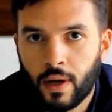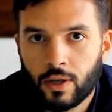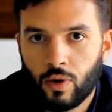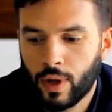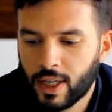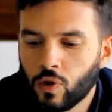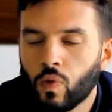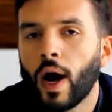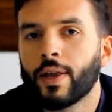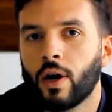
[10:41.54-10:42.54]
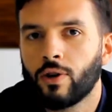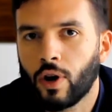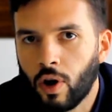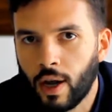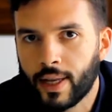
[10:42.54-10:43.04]
So this is right under your
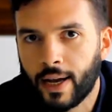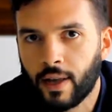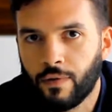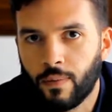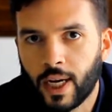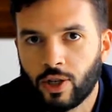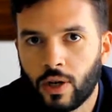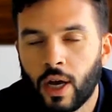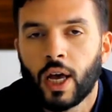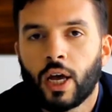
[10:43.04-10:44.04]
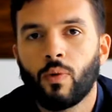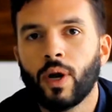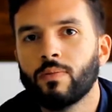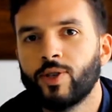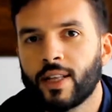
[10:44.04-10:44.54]
contact information. Career
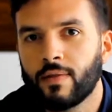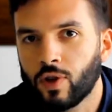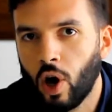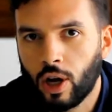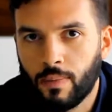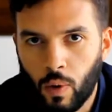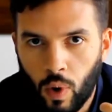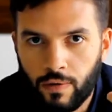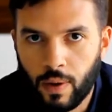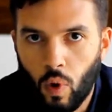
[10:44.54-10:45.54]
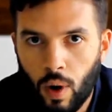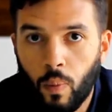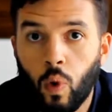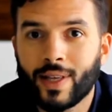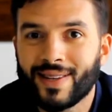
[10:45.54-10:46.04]
objective is arguably one of the more
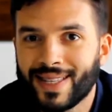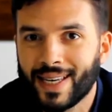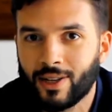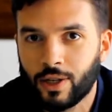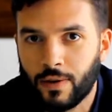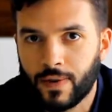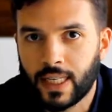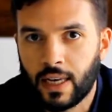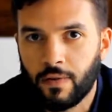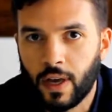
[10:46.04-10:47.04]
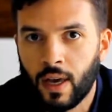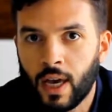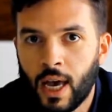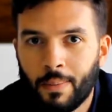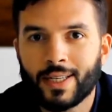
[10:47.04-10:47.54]
important sections of a CV
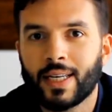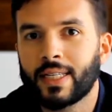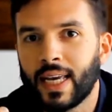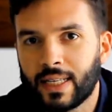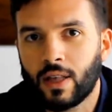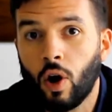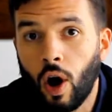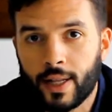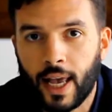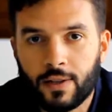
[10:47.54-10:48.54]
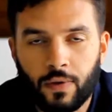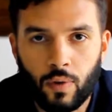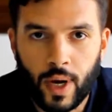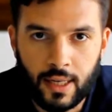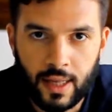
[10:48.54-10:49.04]
because it sets the context for the
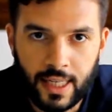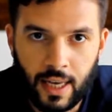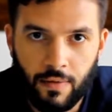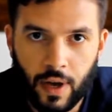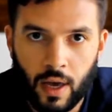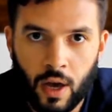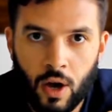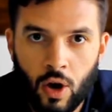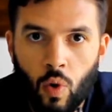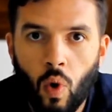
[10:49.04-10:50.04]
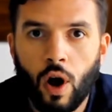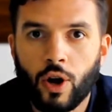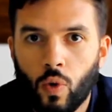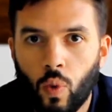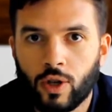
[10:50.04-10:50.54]
rest of the CV. Who are
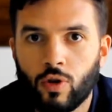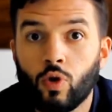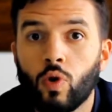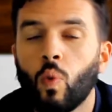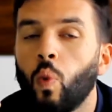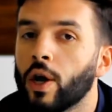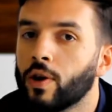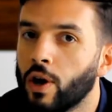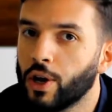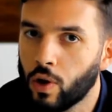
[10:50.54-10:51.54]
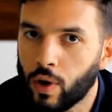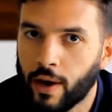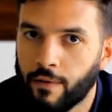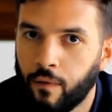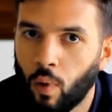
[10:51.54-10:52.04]
you, what you do, and what are you looking
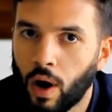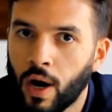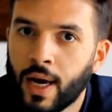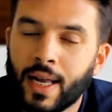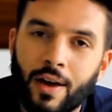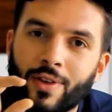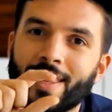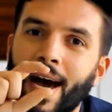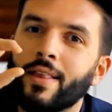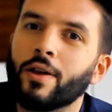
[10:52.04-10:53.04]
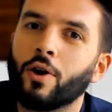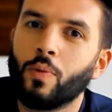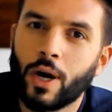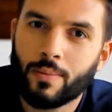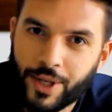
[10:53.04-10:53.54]
for? Now the title
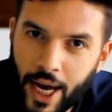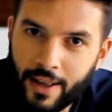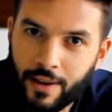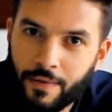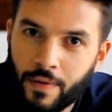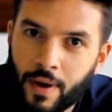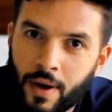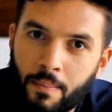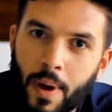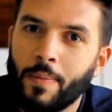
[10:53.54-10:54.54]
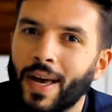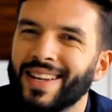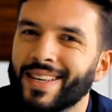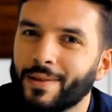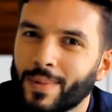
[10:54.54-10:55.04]
career objective may be a
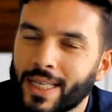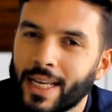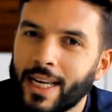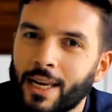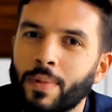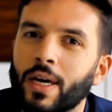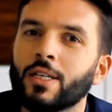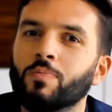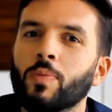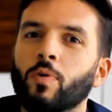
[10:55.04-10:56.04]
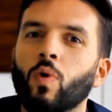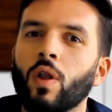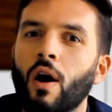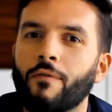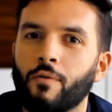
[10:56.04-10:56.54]
little misleading because people will
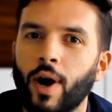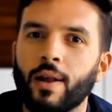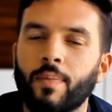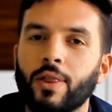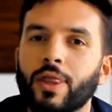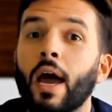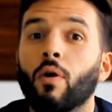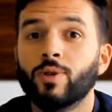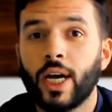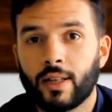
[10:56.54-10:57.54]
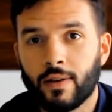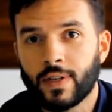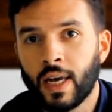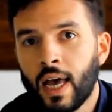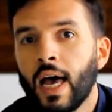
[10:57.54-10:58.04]
often write about their objectives.
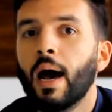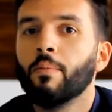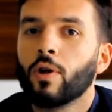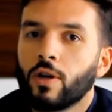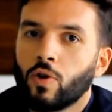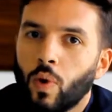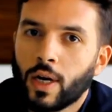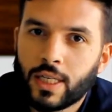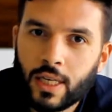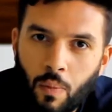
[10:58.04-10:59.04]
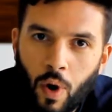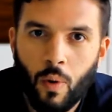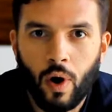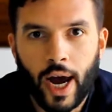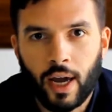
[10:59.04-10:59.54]
I'm looking to work somewhere
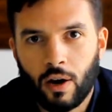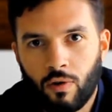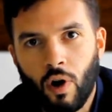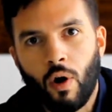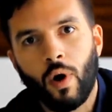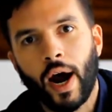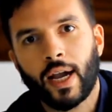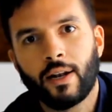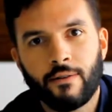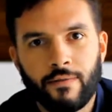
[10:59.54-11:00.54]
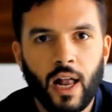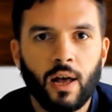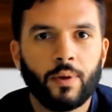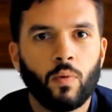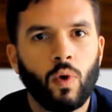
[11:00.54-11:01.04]
where I can grow, where I can
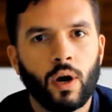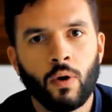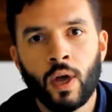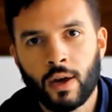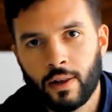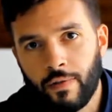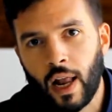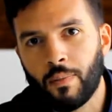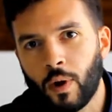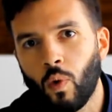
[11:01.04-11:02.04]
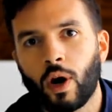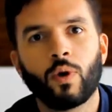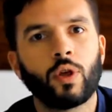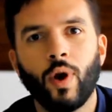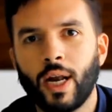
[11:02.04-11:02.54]
develop and work
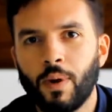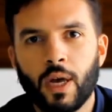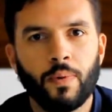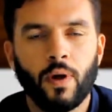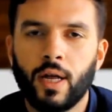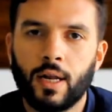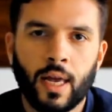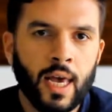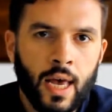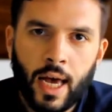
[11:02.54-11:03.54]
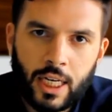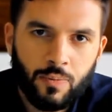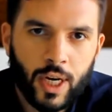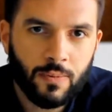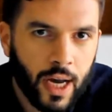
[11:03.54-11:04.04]
with great people and express my